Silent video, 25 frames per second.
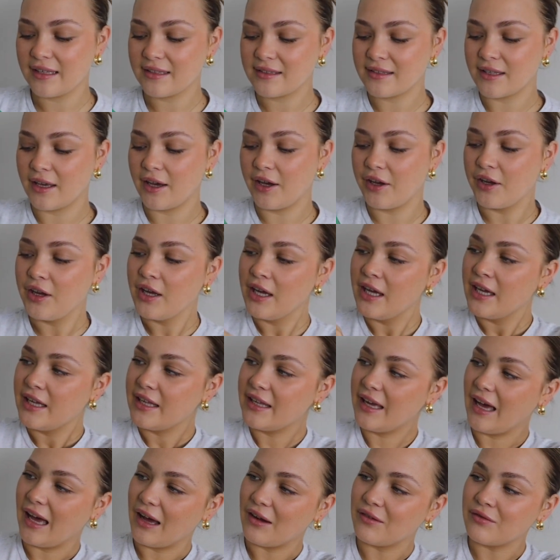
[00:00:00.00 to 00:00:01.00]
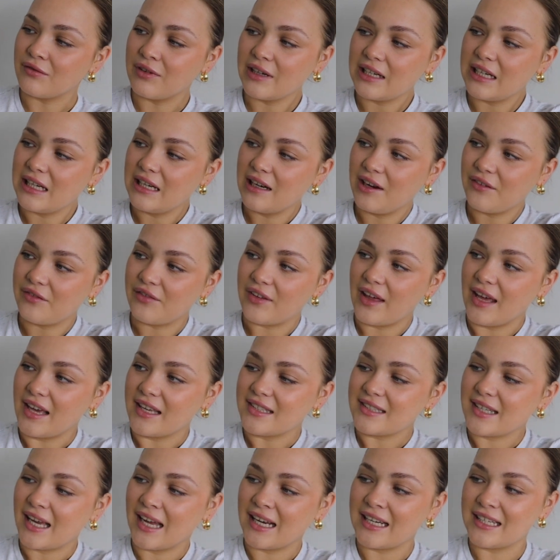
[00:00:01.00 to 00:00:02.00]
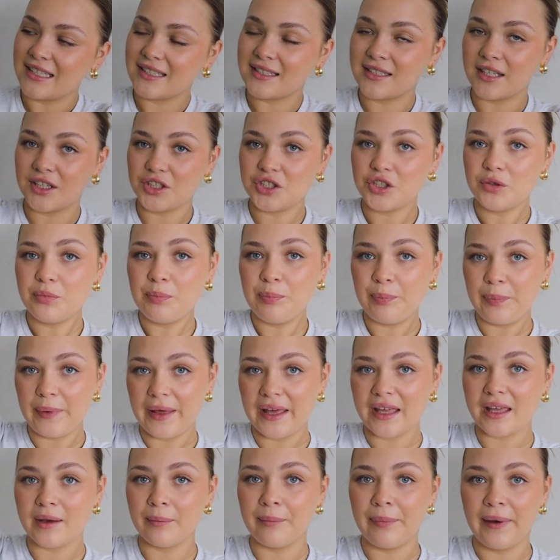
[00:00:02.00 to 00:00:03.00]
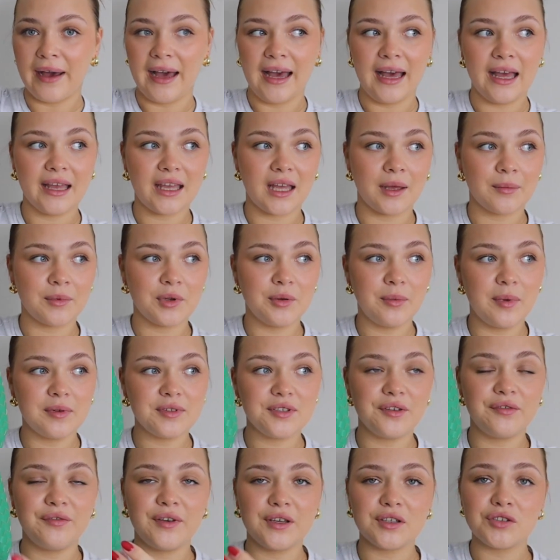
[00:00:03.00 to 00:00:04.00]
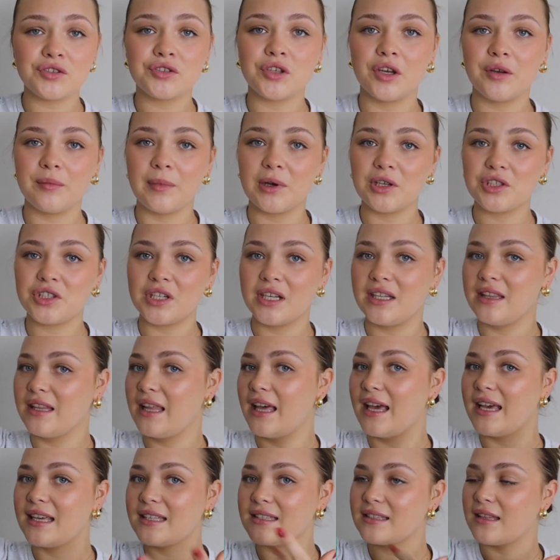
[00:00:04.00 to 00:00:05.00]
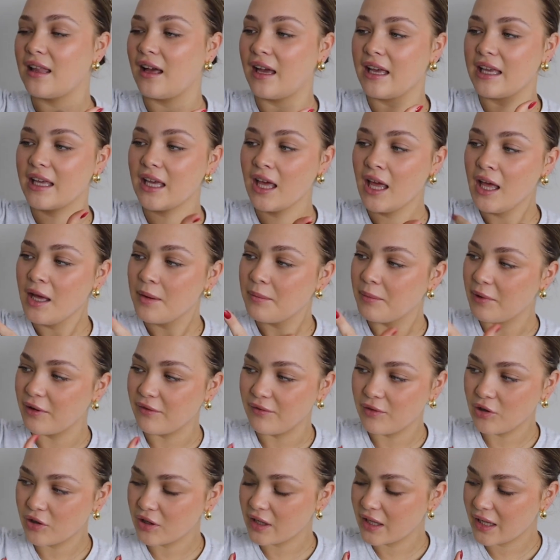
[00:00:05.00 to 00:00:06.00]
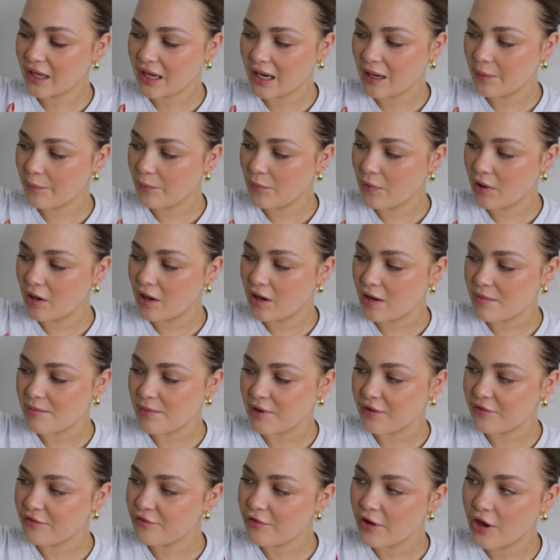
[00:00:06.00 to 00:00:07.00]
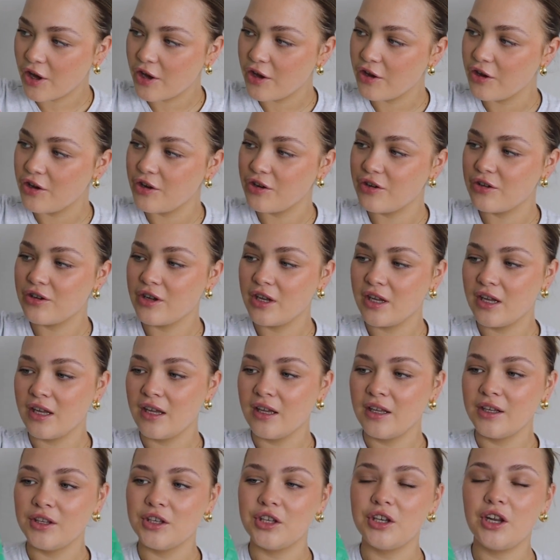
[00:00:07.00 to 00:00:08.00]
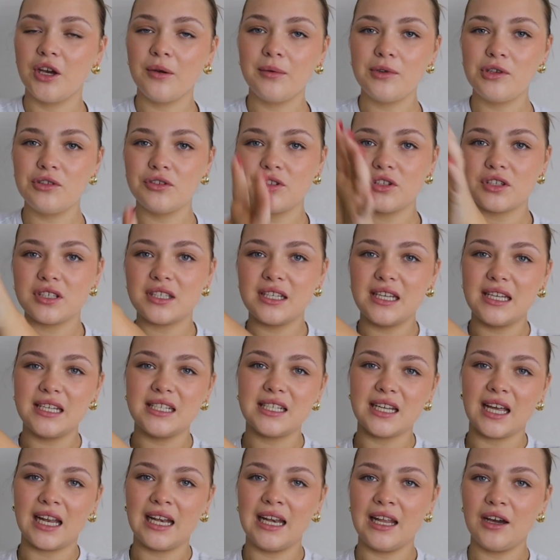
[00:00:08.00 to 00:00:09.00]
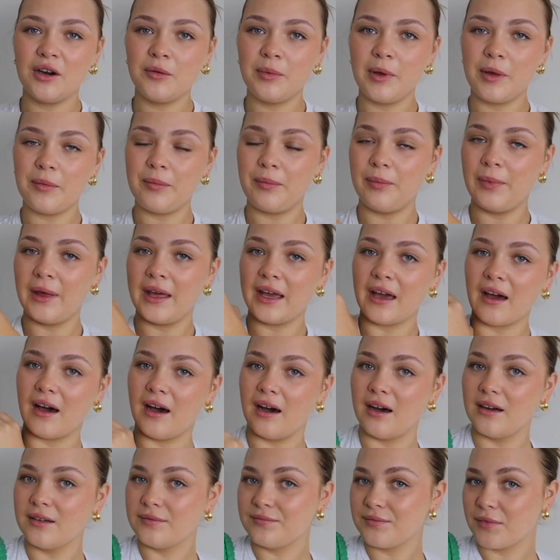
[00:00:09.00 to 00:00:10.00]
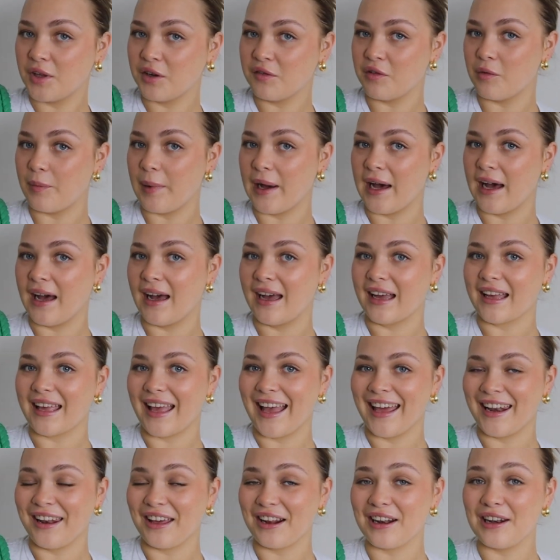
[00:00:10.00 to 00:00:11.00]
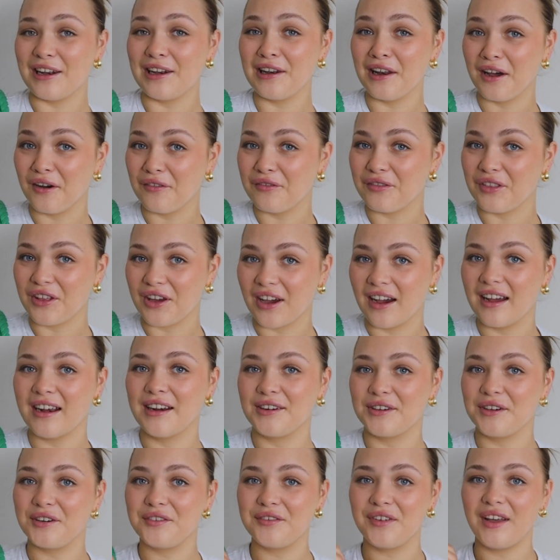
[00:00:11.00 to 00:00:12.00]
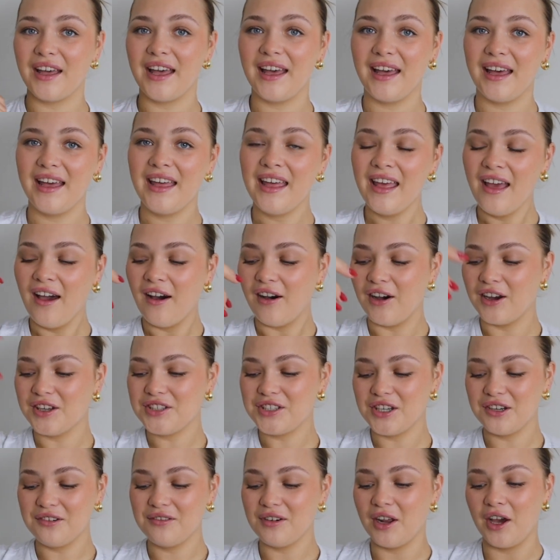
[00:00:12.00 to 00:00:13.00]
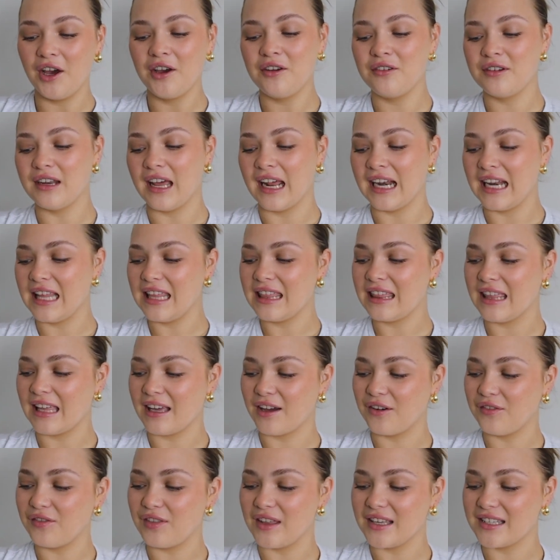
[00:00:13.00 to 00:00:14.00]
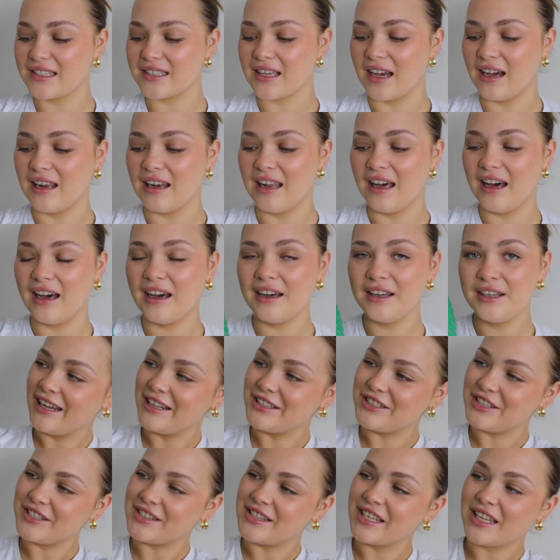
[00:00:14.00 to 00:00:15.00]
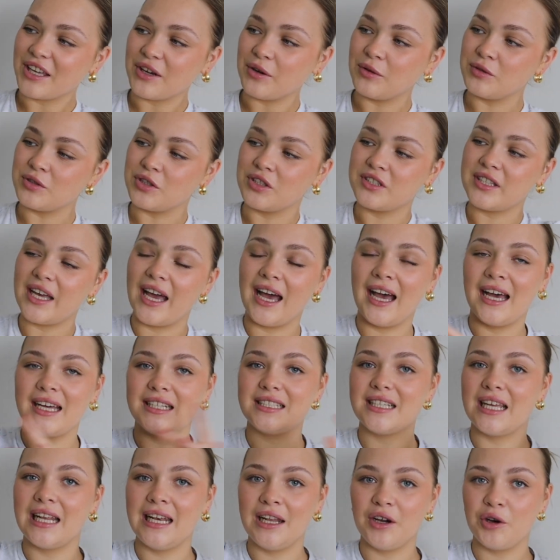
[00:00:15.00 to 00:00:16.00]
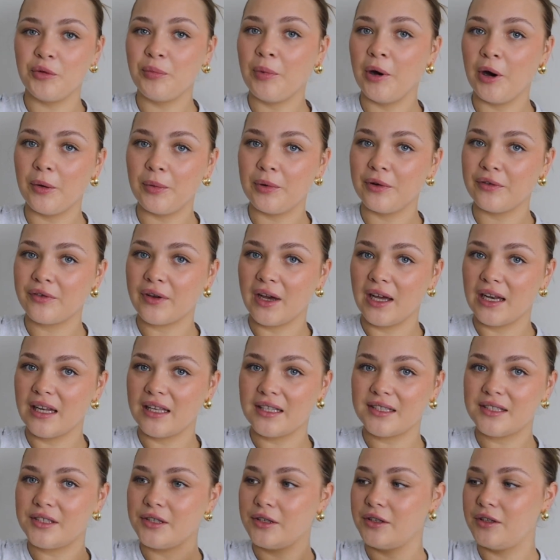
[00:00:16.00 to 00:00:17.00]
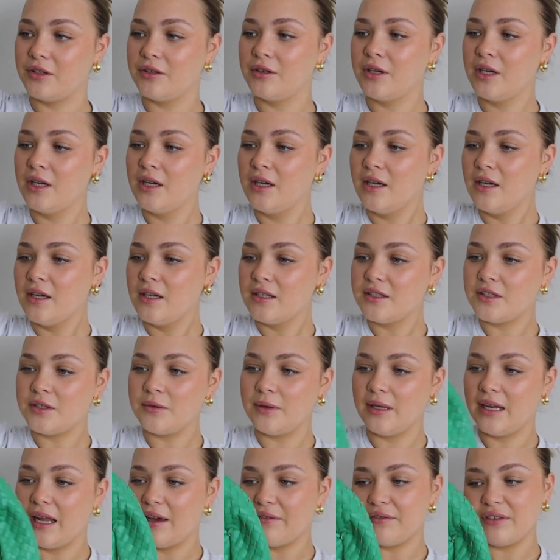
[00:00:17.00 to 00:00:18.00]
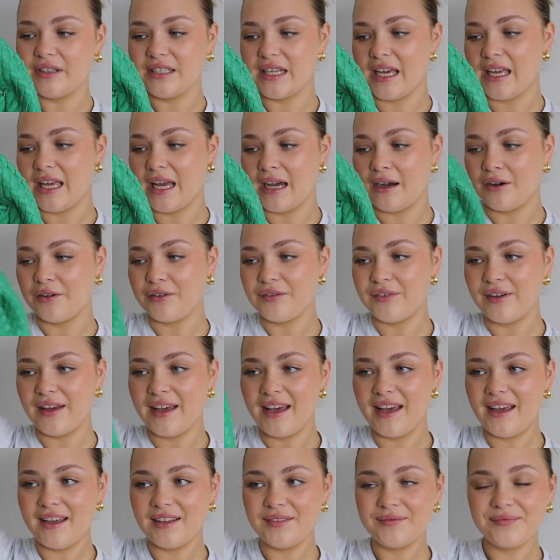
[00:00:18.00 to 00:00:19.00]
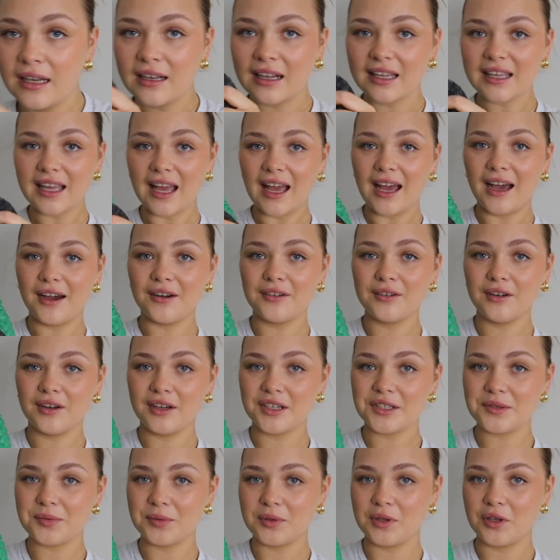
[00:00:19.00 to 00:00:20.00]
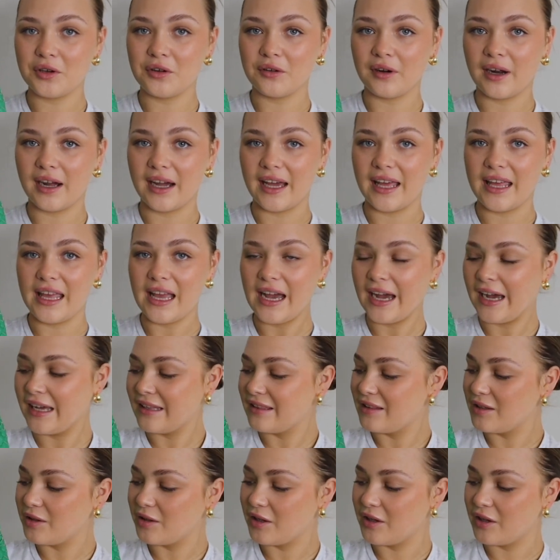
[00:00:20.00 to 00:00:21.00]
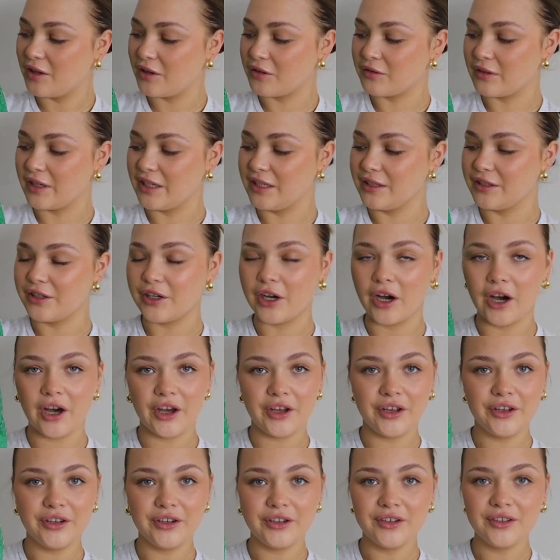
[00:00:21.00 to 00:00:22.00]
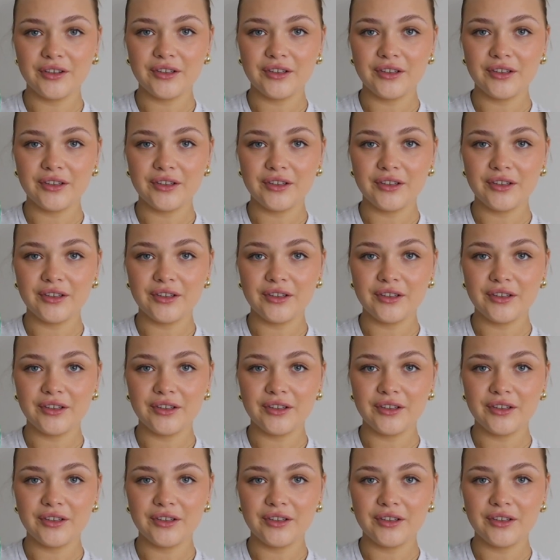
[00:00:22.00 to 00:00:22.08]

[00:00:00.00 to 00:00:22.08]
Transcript: So yeah, really love this. And it's such a big bag. I'm gonna be able to fit so much in this, like my vlogging camera, my phone. You know when you just need a little bit bigger of a bag, and I love the colour of it. I don't own anything of this colour, but I just think it will just add a little pop of colour to an everyday outfit. Like, how nice would the grey and the green go?